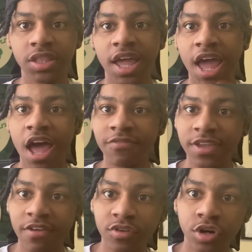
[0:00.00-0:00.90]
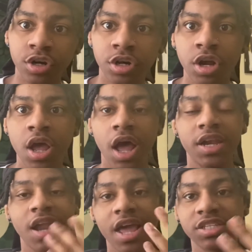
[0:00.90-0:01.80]
They have Kevin Huerter,
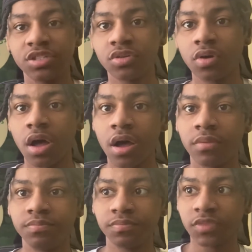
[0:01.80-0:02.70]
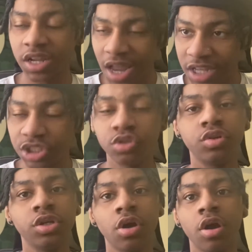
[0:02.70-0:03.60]
a nice
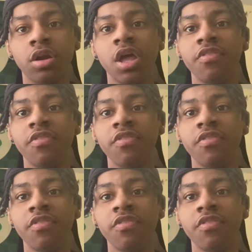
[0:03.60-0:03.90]
shooting guard.